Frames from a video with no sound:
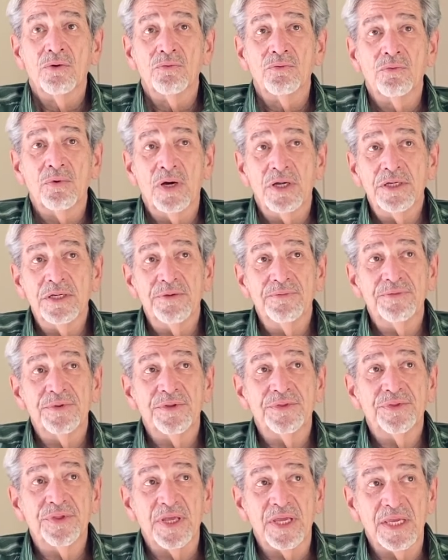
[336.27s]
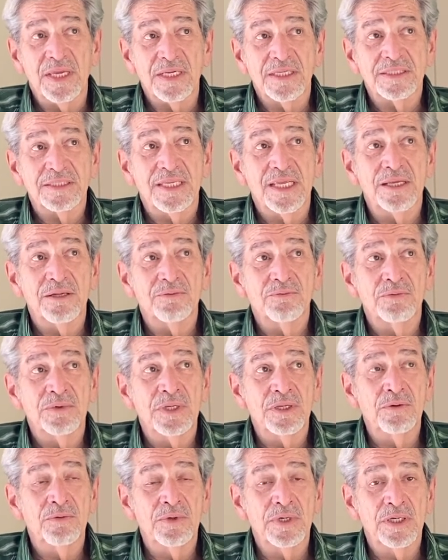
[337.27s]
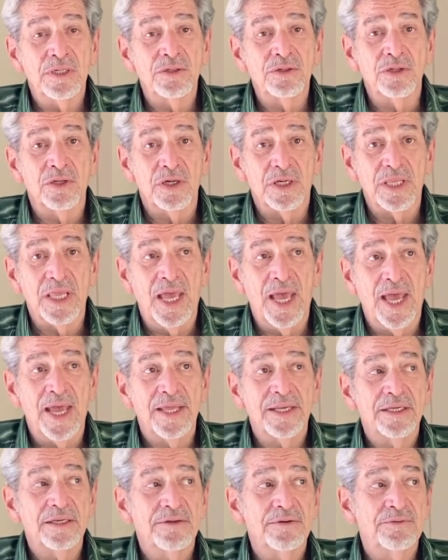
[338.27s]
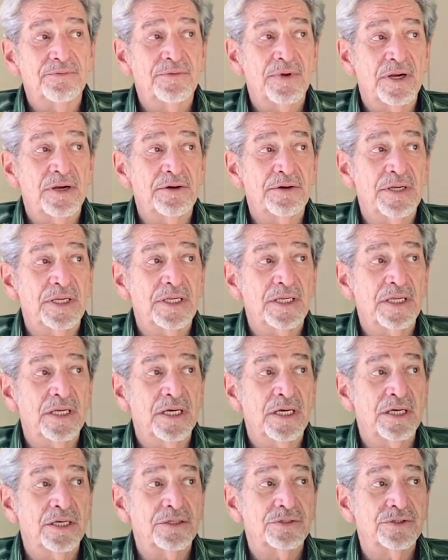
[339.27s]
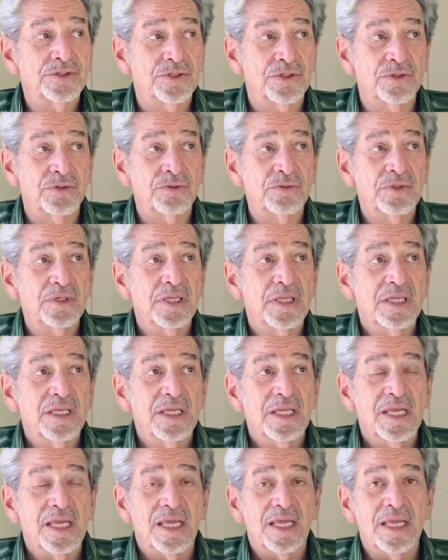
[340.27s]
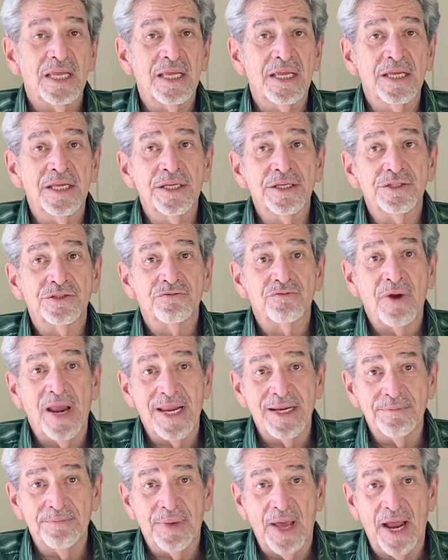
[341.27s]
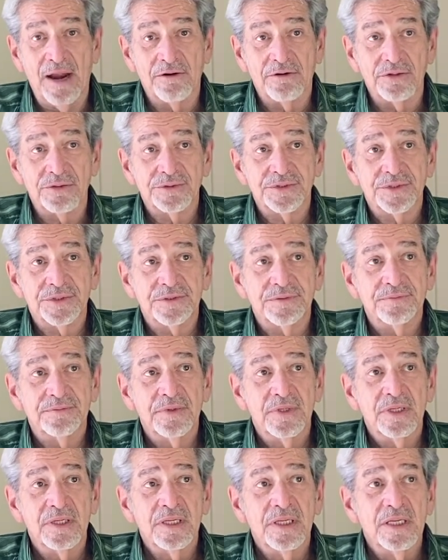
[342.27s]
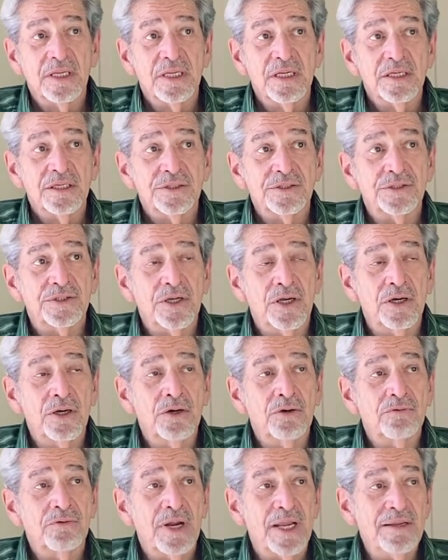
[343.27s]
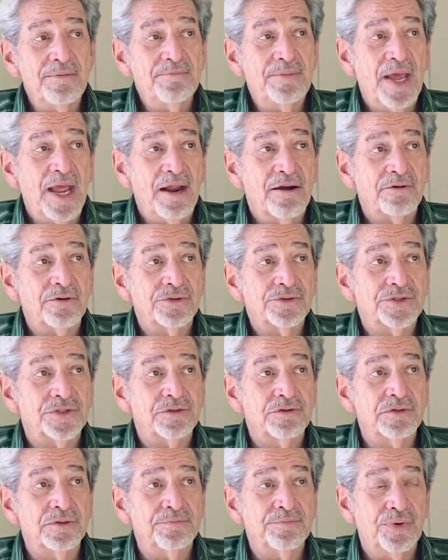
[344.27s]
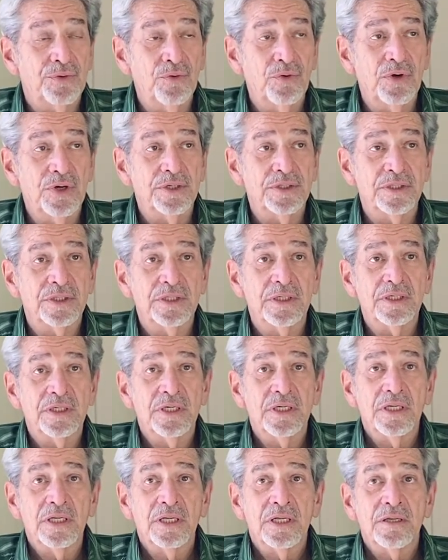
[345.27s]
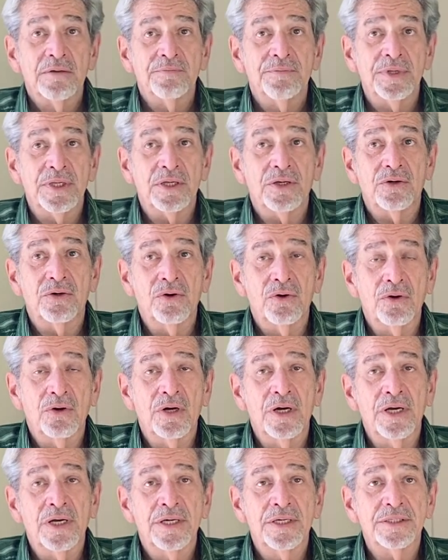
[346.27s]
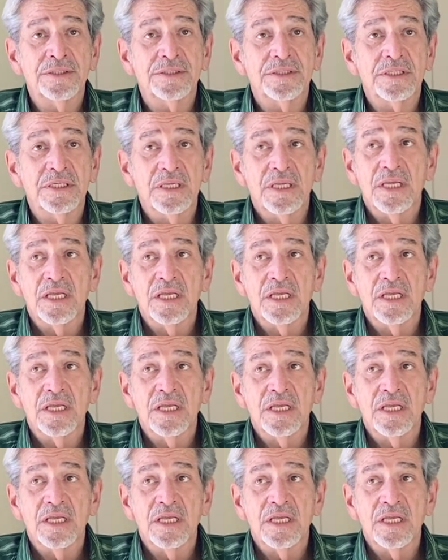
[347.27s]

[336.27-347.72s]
One of the things that we will look at very soon is rain barrels. So rain barrels are important because